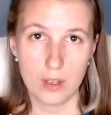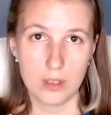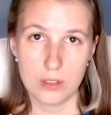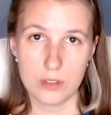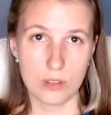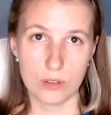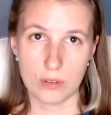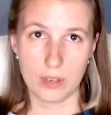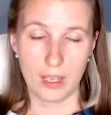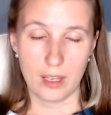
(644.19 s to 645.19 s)

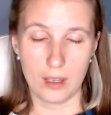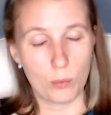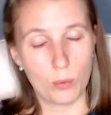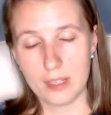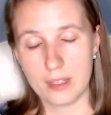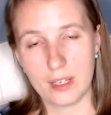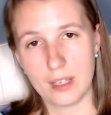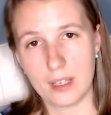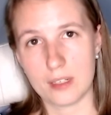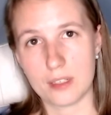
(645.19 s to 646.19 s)
So when
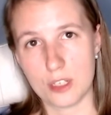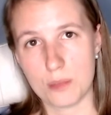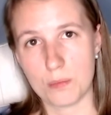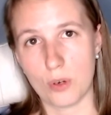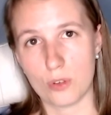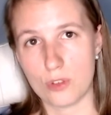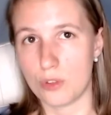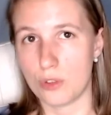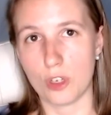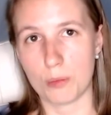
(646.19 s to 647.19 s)
they respond
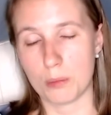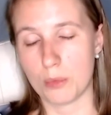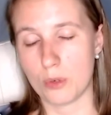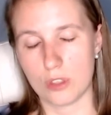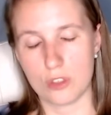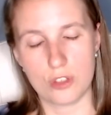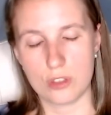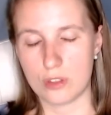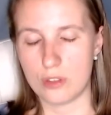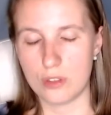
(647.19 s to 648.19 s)
to your proposal,
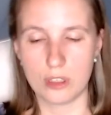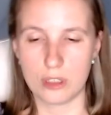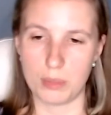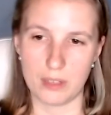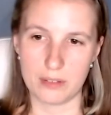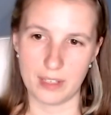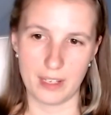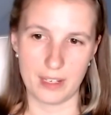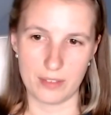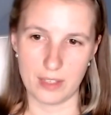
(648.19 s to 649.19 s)
just do not be
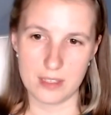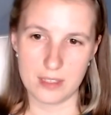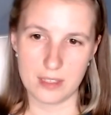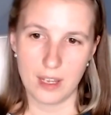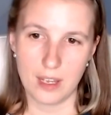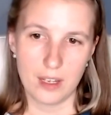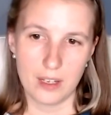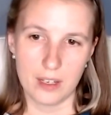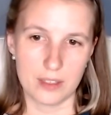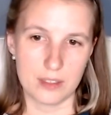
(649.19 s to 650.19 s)
afraid of this.
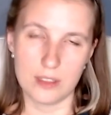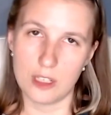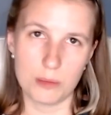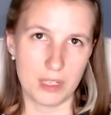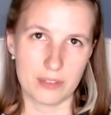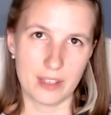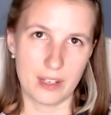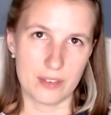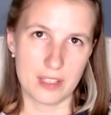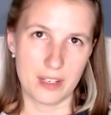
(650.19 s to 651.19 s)
Do not be
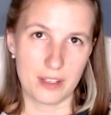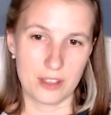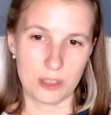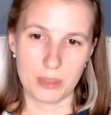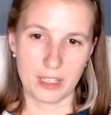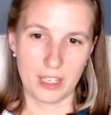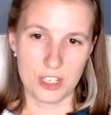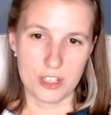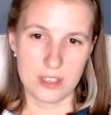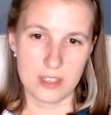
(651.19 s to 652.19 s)
afraid of sending your
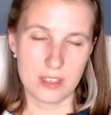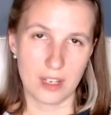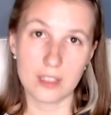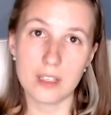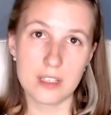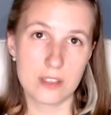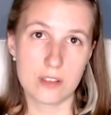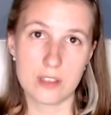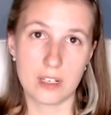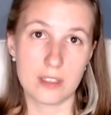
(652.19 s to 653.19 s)
applications. Unless you
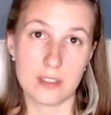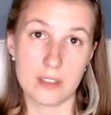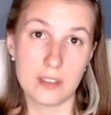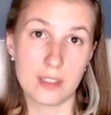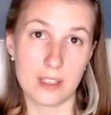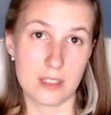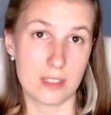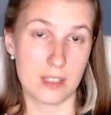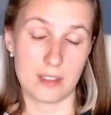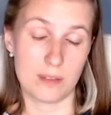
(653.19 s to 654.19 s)
start doing this,
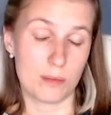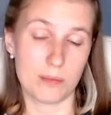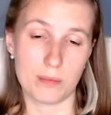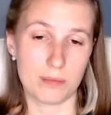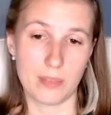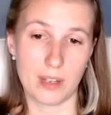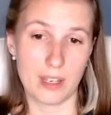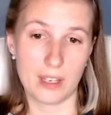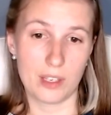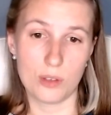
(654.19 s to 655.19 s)

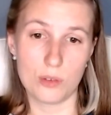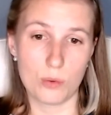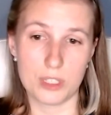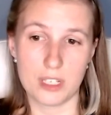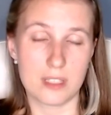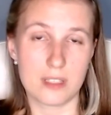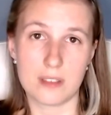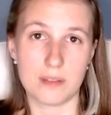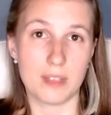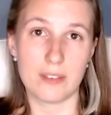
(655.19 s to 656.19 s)
you will just
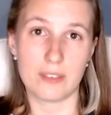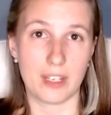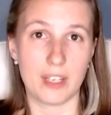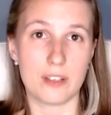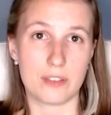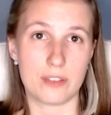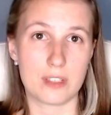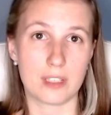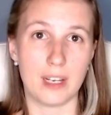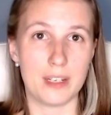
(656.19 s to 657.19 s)
never get your
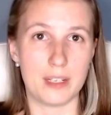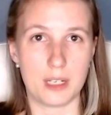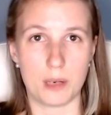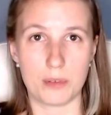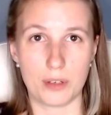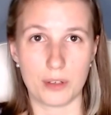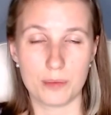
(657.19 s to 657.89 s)
first client at Upwork.